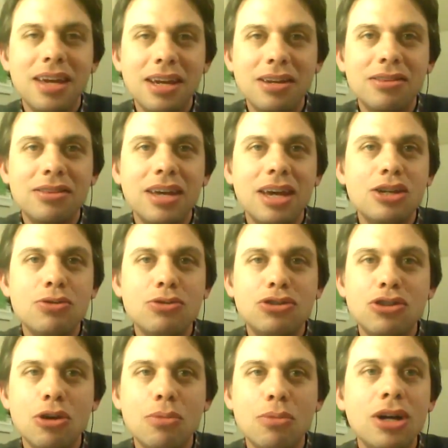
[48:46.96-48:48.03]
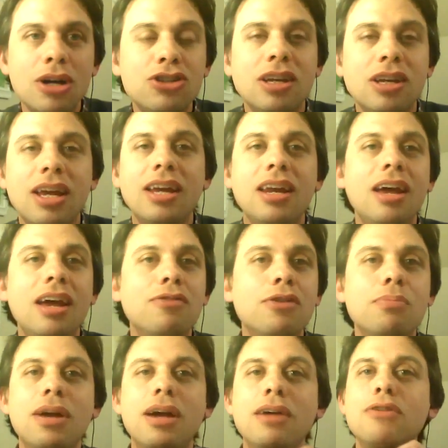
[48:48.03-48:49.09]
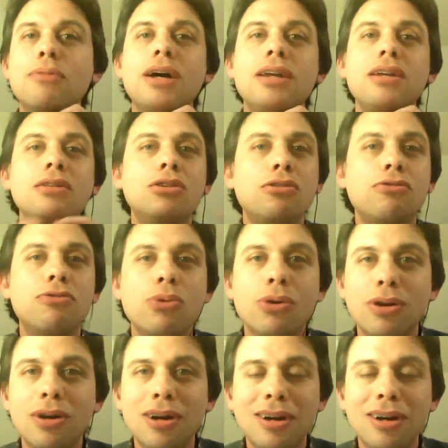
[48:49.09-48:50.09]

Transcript: Thank thank you so much, and and every everybody look for.